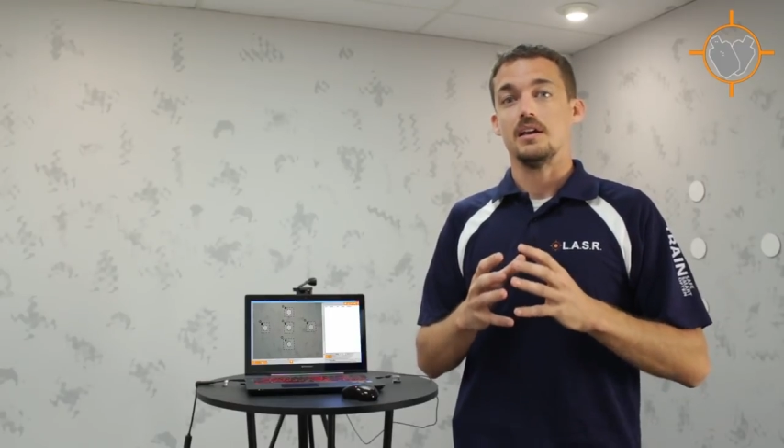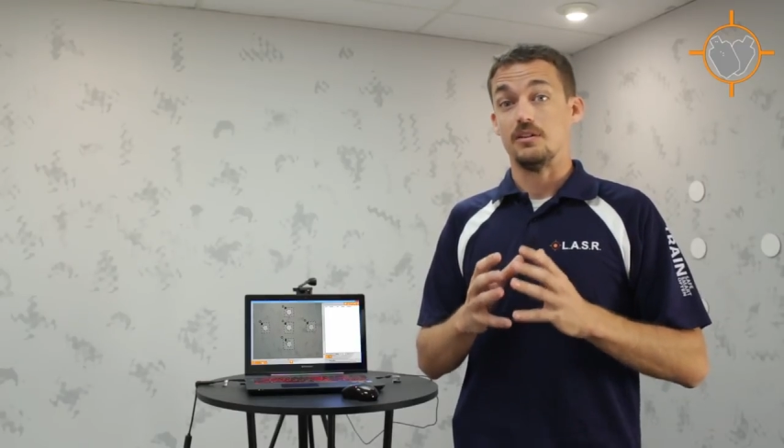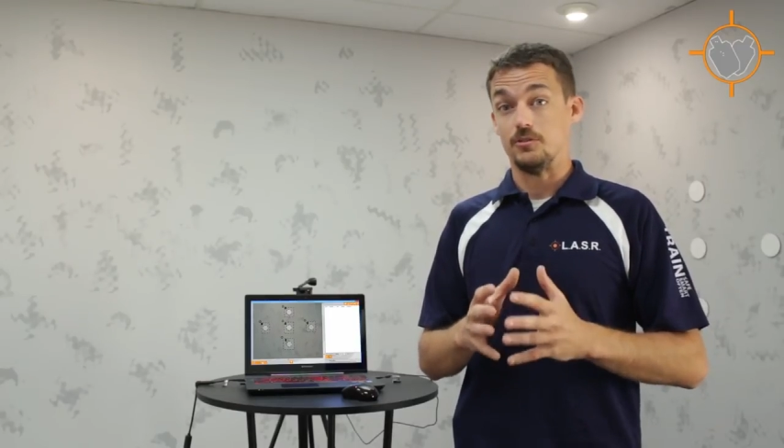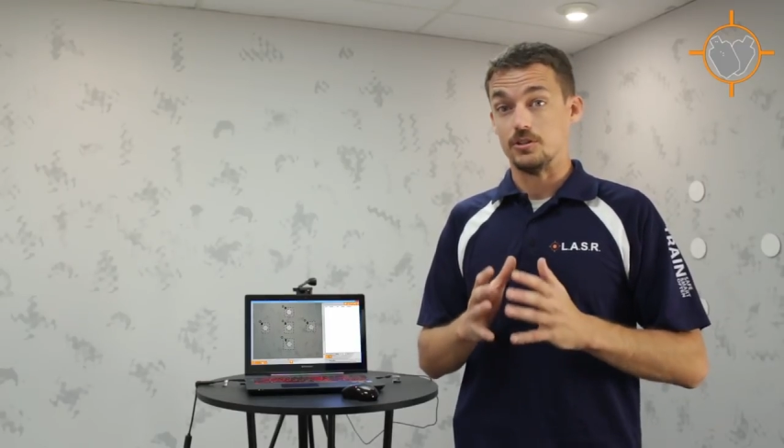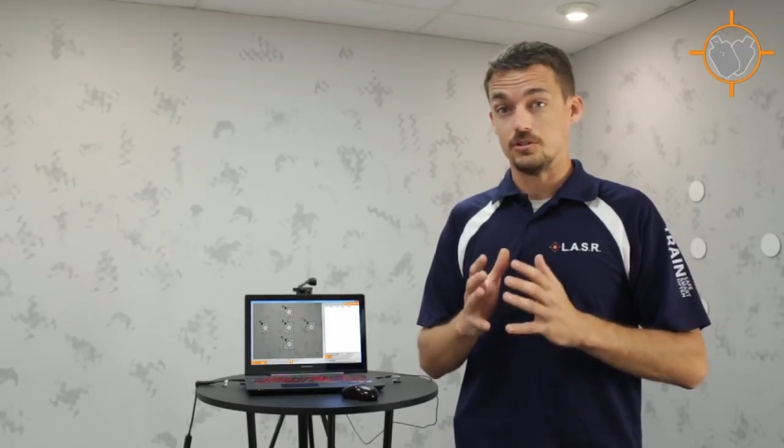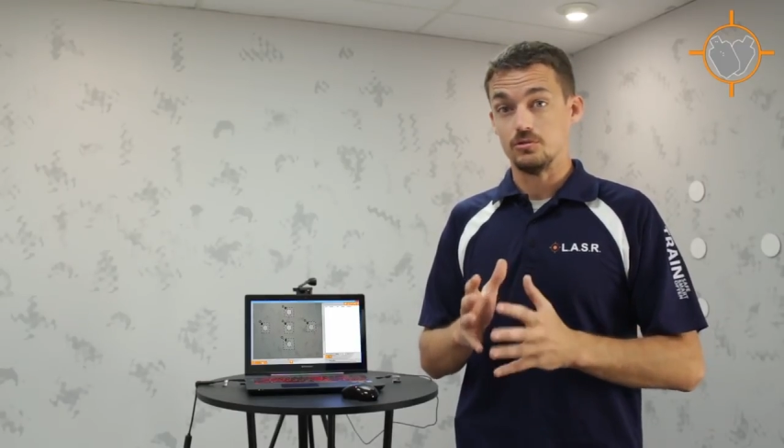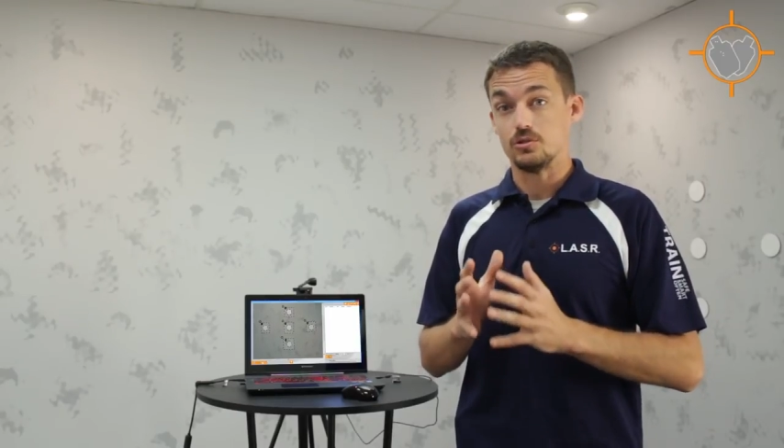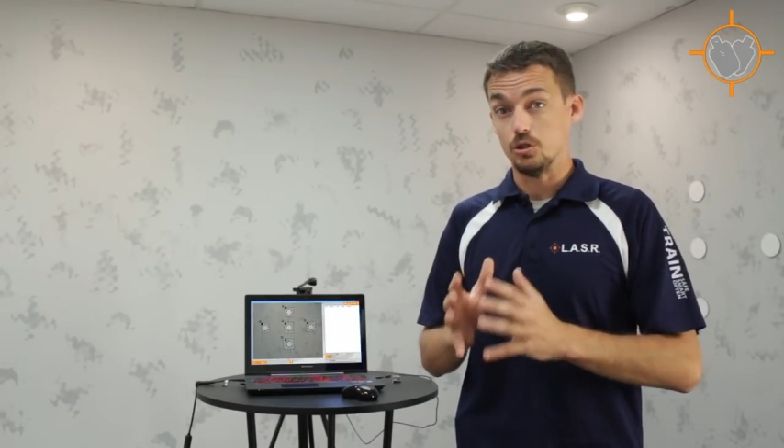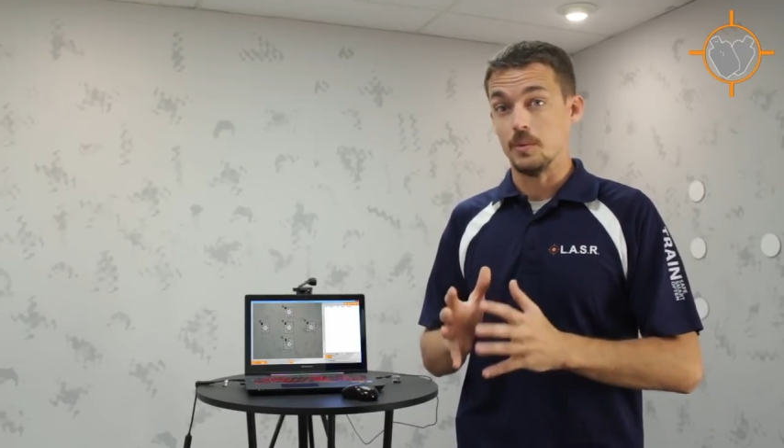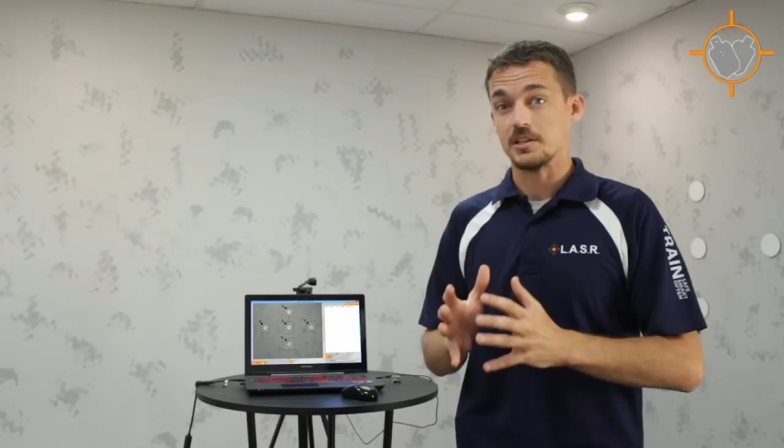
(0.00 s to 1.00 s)
if you do
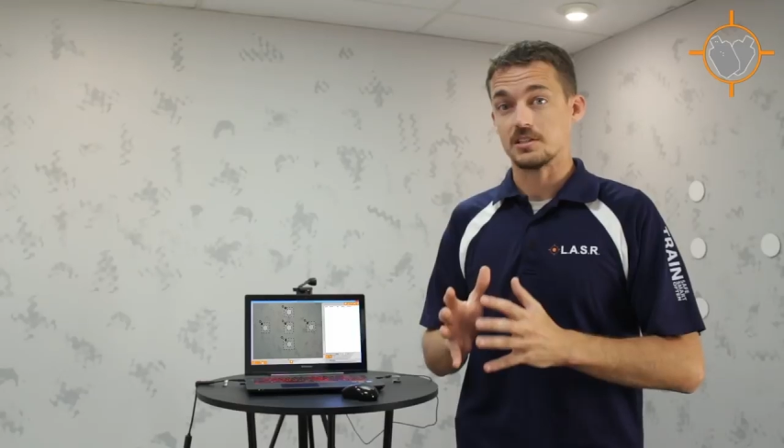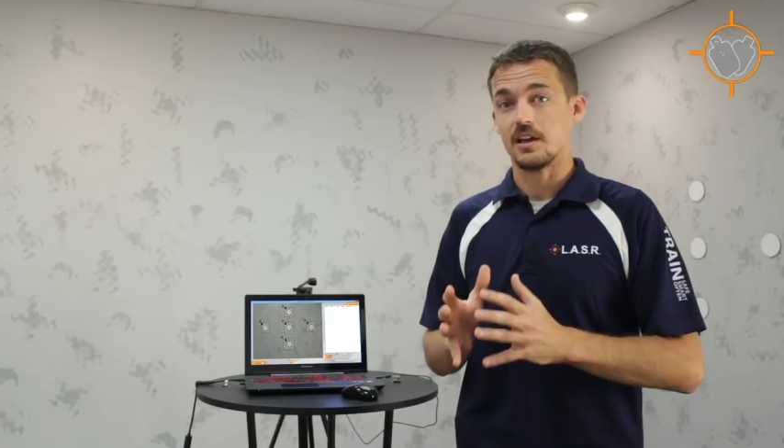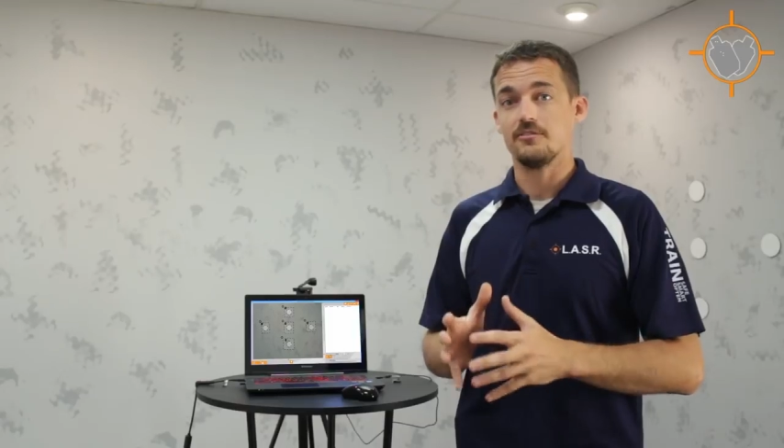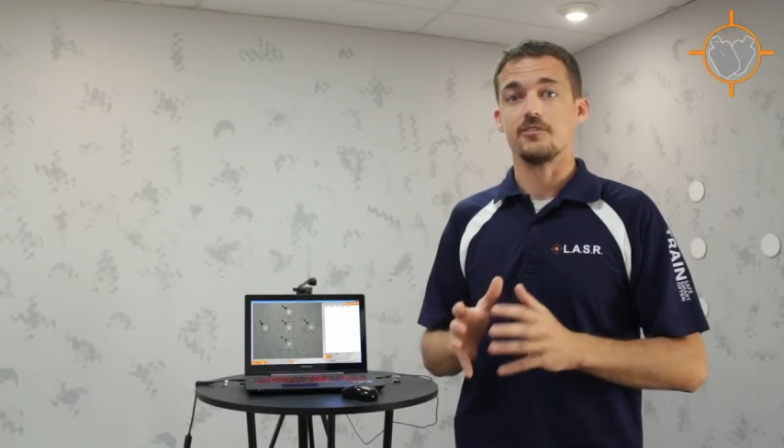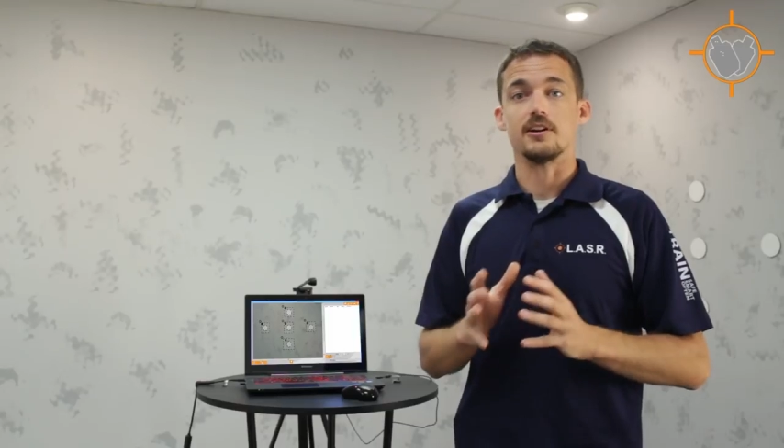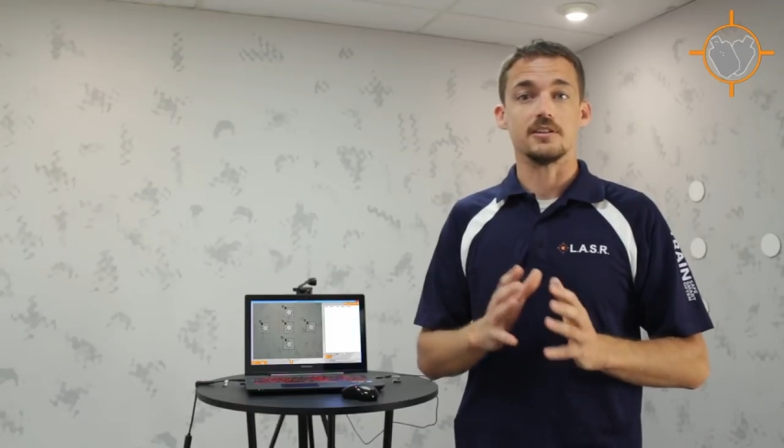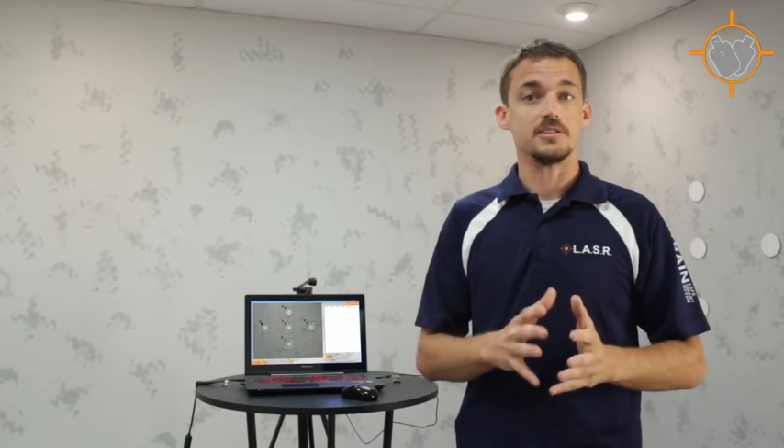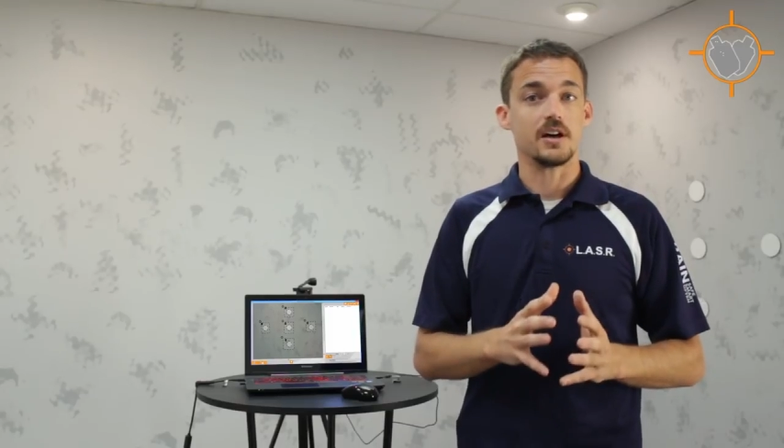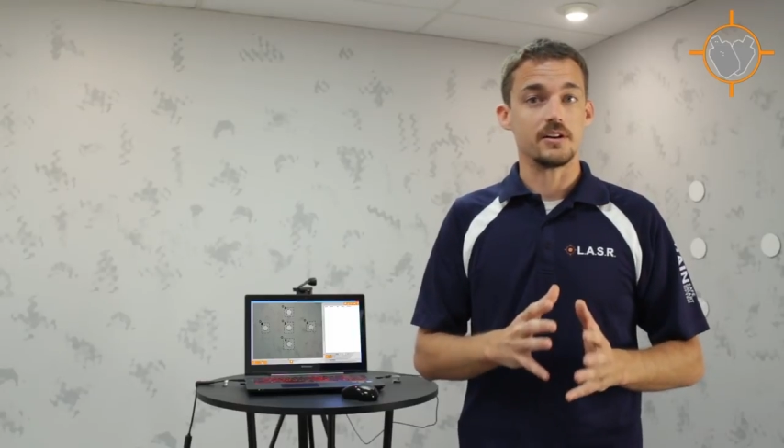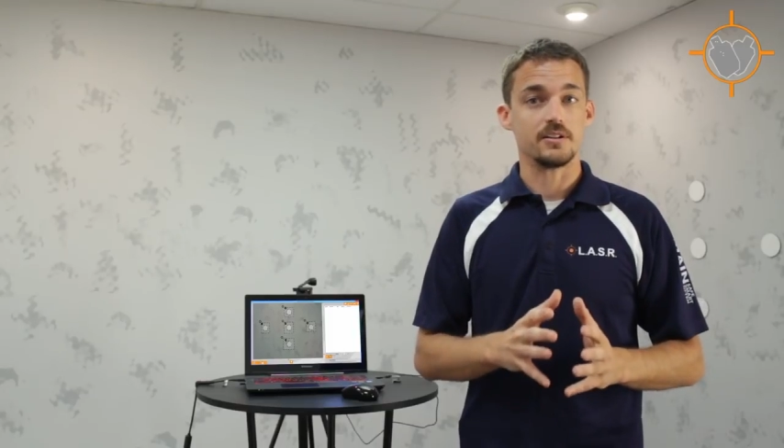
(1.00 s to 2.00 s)
too much live fire
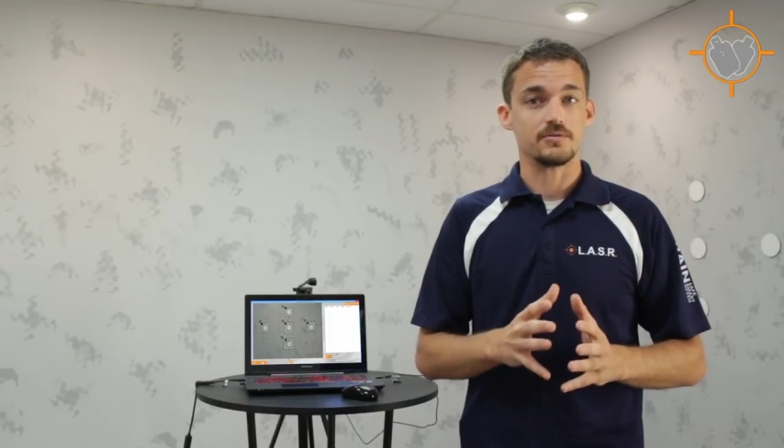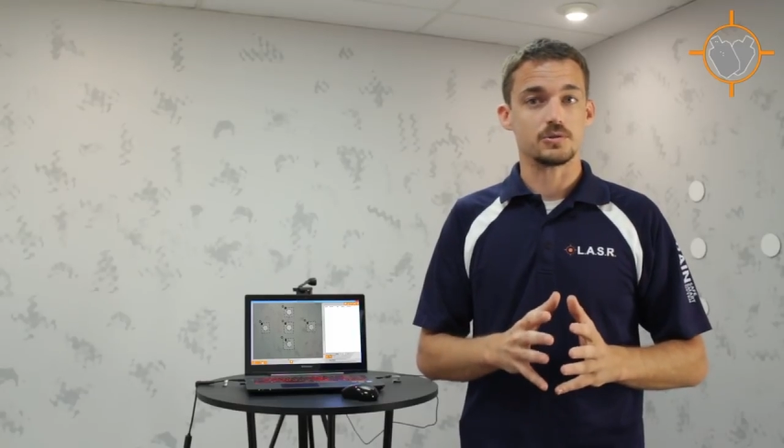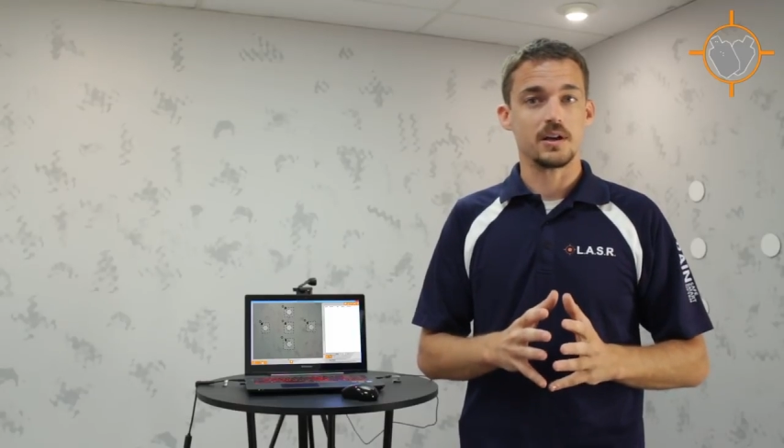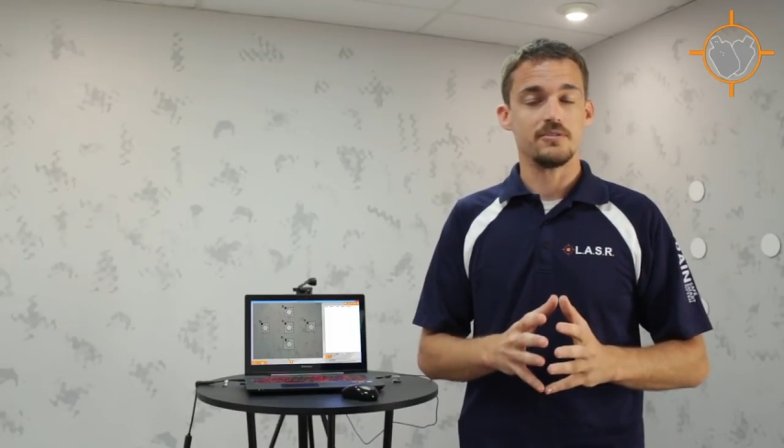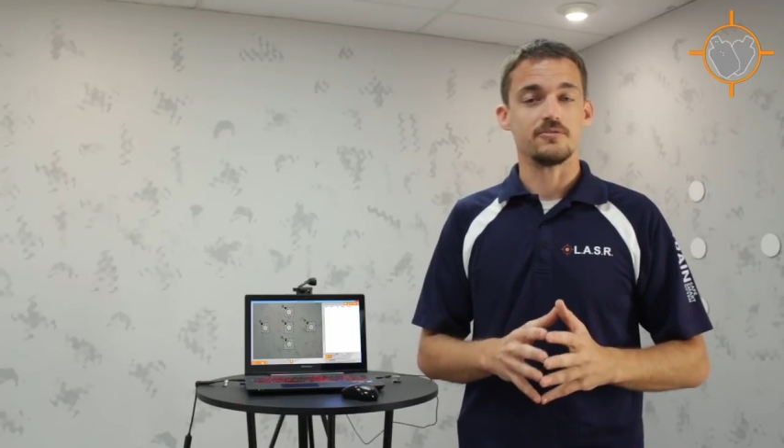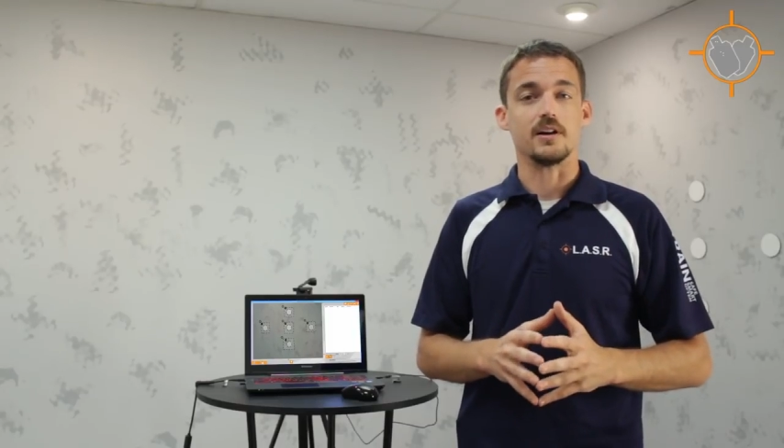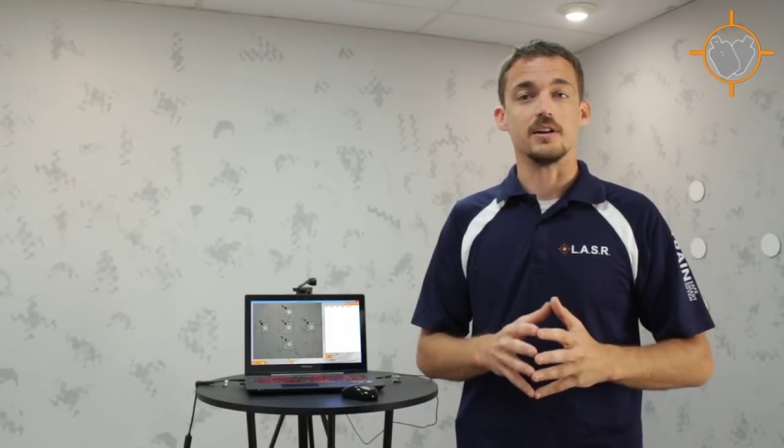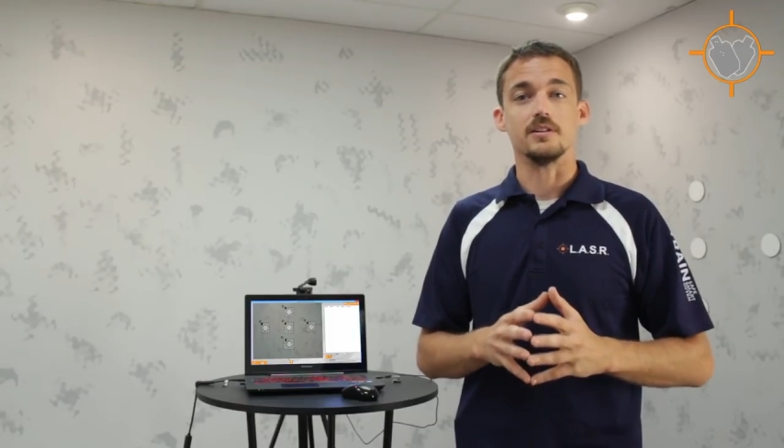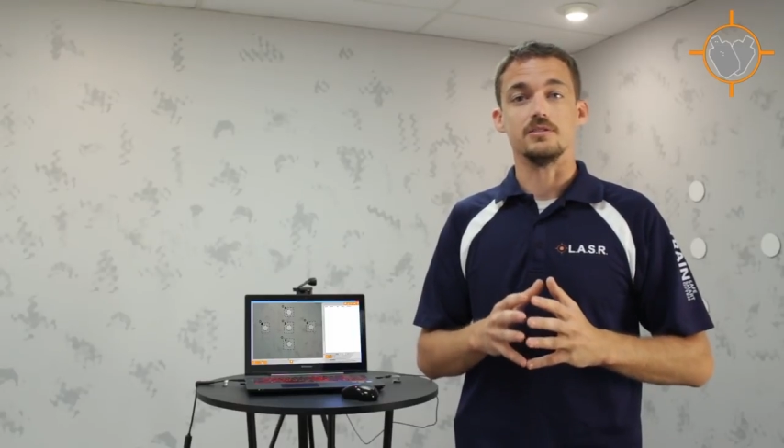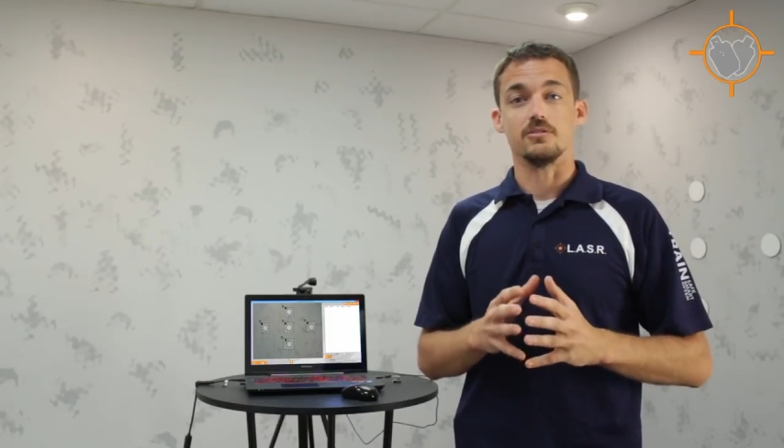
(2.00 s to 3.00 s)
and not enough dry fire,